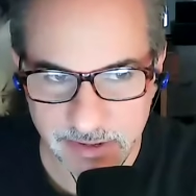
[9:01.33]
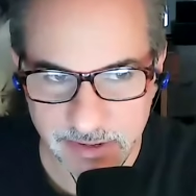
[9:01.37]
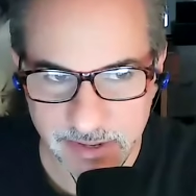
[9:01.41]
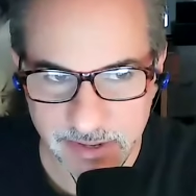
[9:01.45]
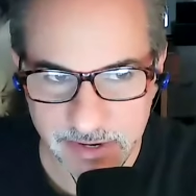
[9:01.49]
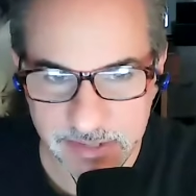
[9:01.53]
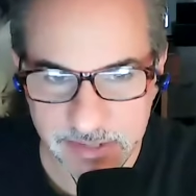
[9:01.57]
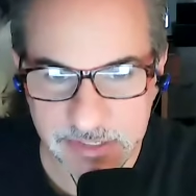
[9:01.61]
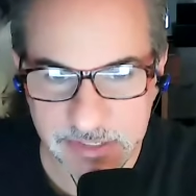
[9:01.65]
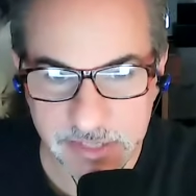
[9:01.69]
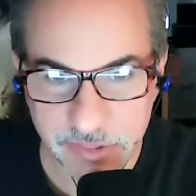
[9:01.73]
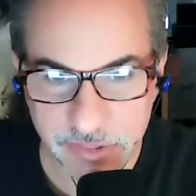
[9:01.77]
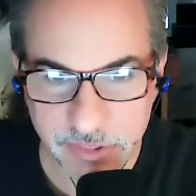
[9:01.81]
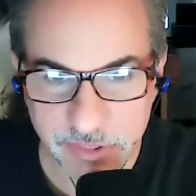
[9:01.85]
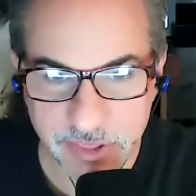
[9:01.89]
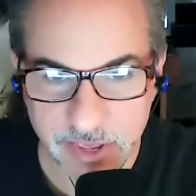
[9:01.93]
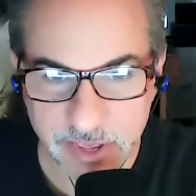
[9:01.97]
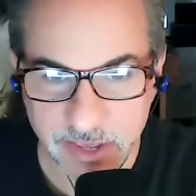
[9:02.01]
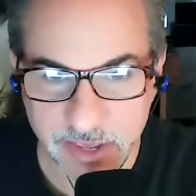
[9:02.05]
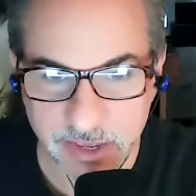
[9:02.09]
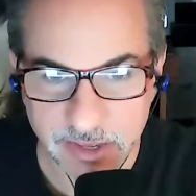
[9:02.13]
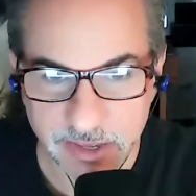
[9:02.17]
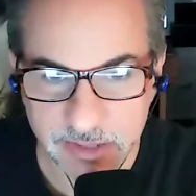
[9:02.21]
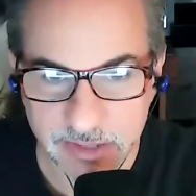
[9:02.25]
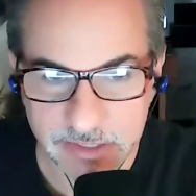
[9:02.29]
and it's a
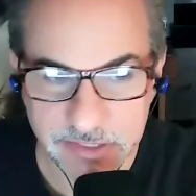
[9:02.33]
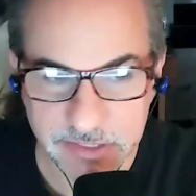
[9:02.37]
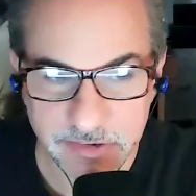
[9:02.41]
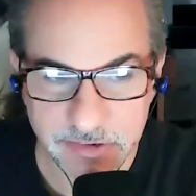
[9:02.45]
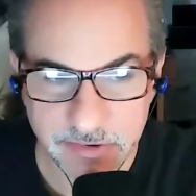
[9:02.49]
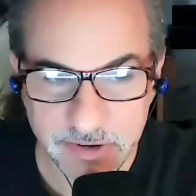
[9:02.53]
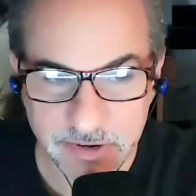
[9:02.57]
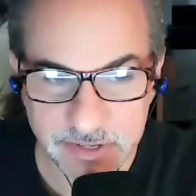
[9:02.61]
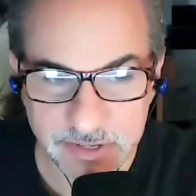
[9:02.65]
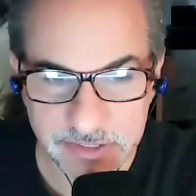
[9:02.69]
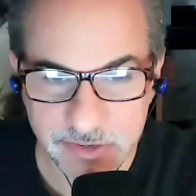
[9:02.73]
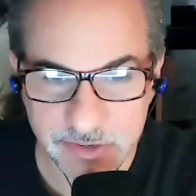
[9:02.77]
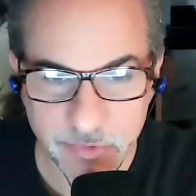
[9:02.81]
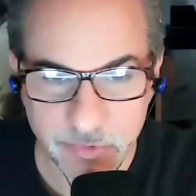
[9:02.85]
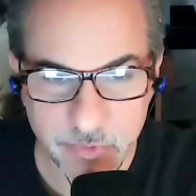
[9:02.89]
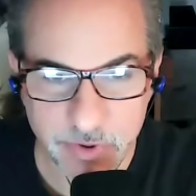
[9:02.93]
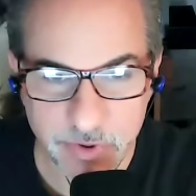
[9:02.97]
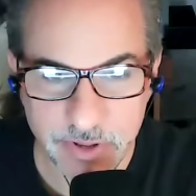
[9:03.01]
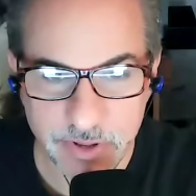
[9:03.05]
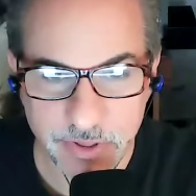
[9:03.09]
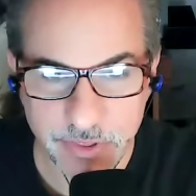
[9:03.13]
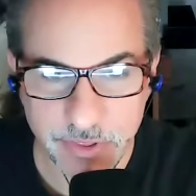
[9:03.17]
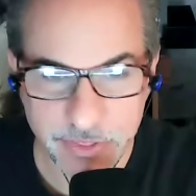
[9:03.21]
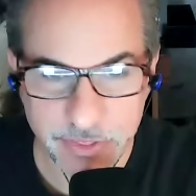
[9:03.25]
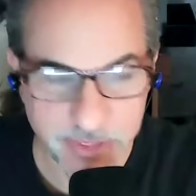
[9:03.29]
thing. It's a
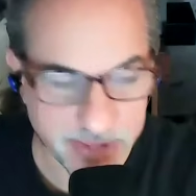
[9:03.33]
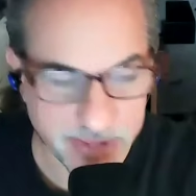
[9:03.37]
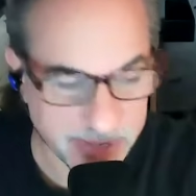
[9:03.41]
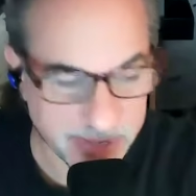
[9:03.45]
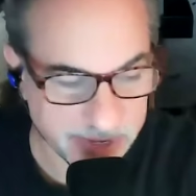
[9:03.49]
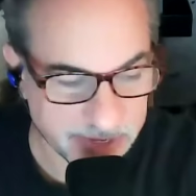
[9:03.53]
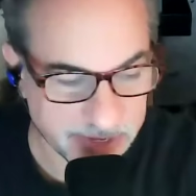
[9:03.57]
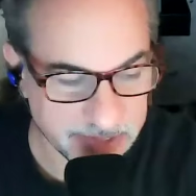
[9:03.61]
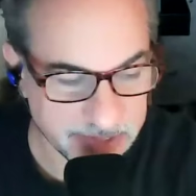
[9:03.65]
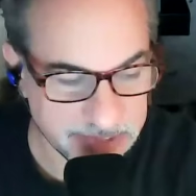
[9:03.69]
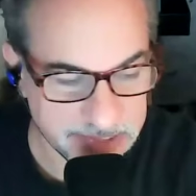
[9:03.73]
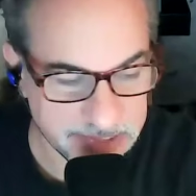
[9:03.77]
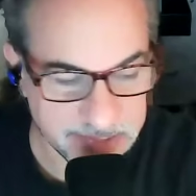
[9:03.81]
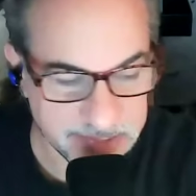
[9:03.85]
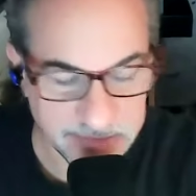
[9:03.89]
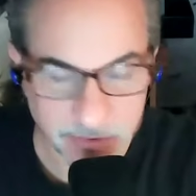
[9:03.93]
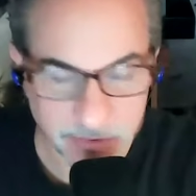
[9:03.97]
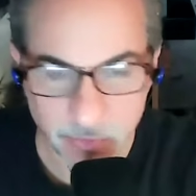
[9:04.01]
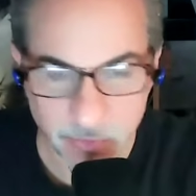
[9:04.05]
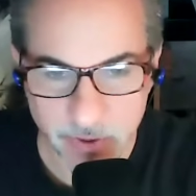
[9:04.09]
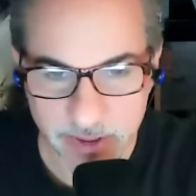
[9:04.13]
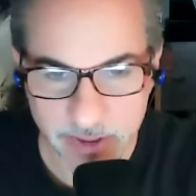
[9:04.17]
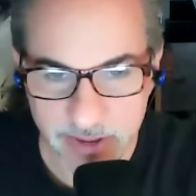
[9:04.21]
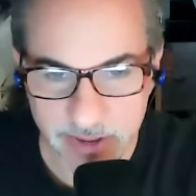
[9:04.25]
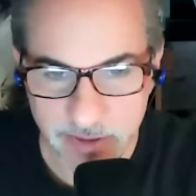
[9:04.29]
real thing. It's
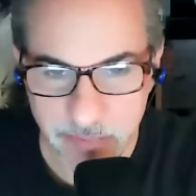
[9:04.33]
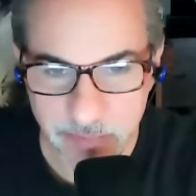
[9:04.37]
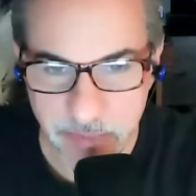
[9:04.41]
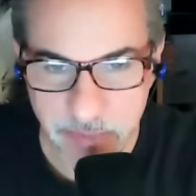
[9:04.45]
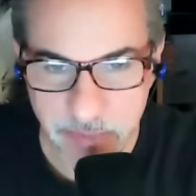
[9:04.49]
the way you